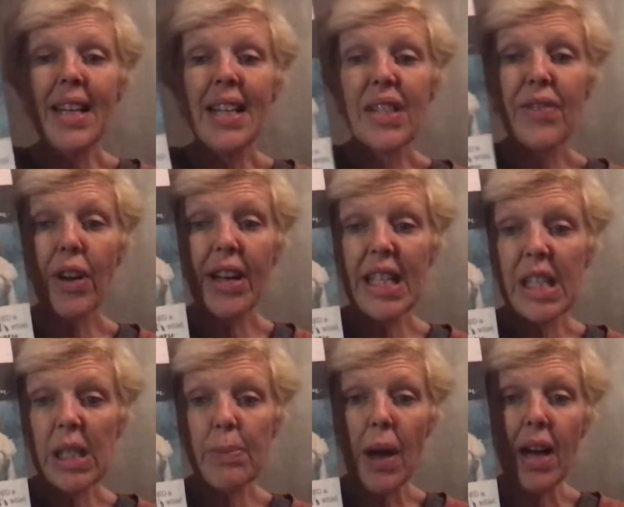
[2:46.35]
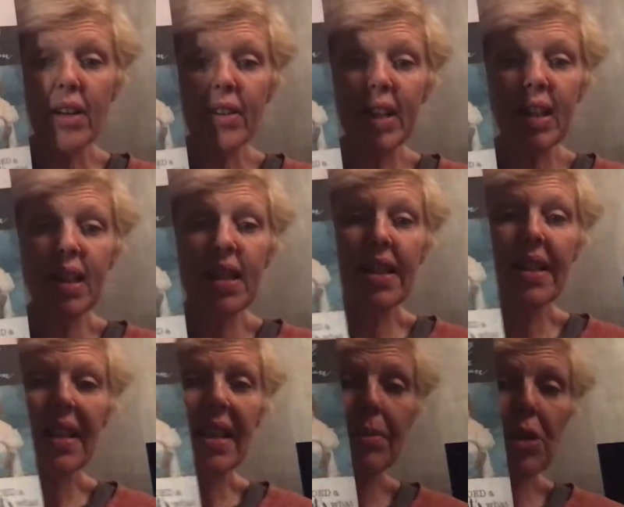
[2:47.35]
It's very inspiring.
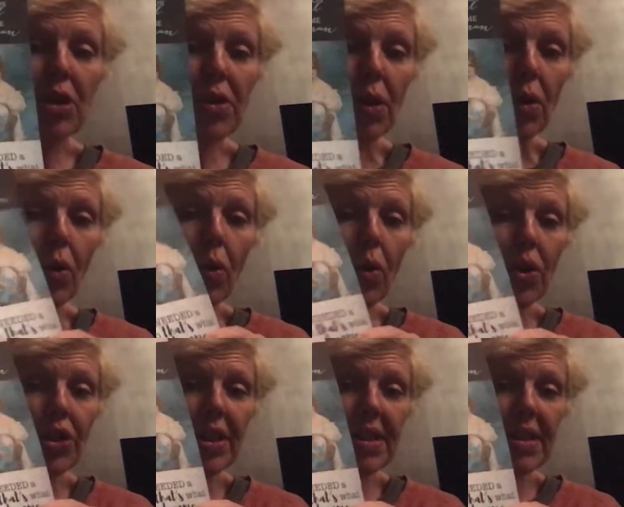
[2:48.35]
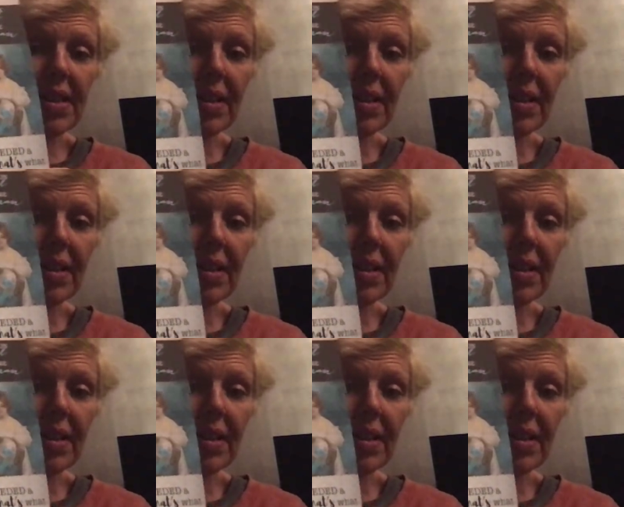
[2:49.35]
The images are gorgeous.